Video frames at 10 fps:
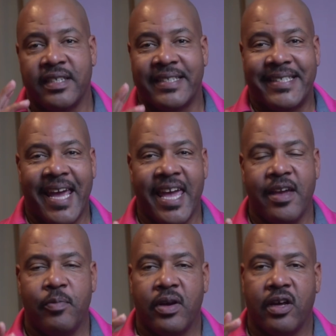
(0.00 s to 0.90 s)

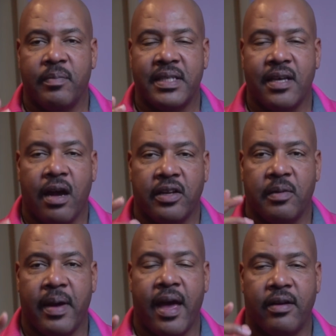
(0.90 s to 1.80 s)
Today we're going to be
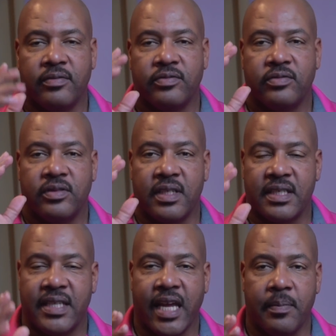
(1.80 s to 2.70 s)
talking about
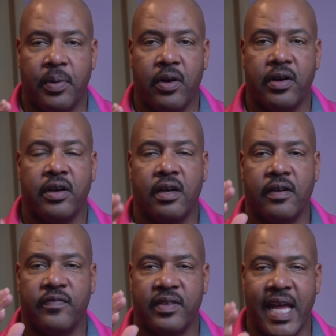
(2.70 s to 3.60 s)
the second part
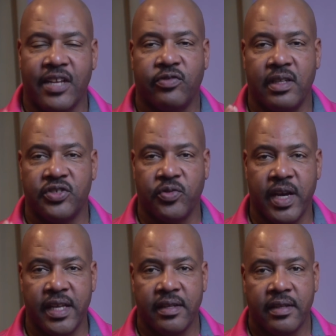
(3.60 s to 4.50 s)
of Naturally
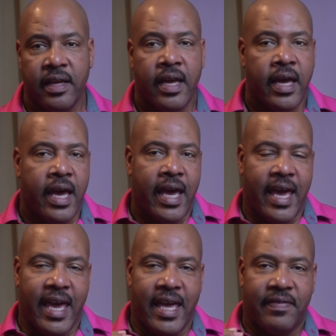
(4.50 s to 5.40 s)
Shredded.
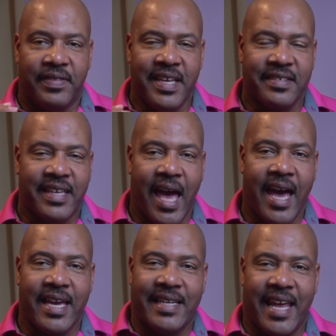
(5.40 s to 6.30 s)
And this
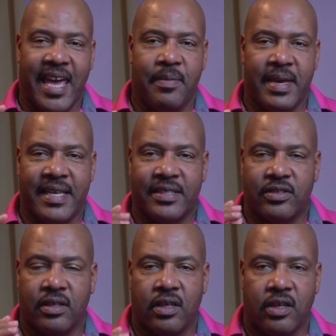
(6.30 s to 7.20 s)
guy's name
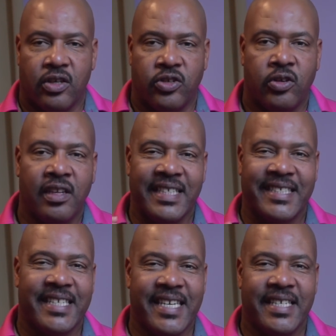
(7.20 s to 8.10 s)
is
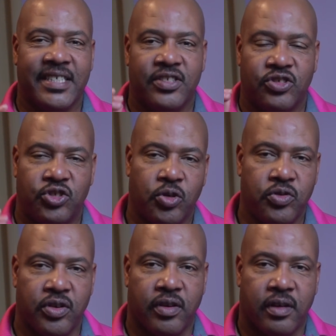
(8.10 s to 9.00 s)
Ulysses
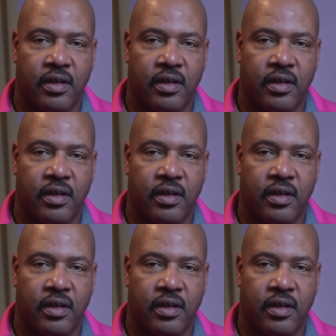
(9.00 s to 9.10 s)
Jr.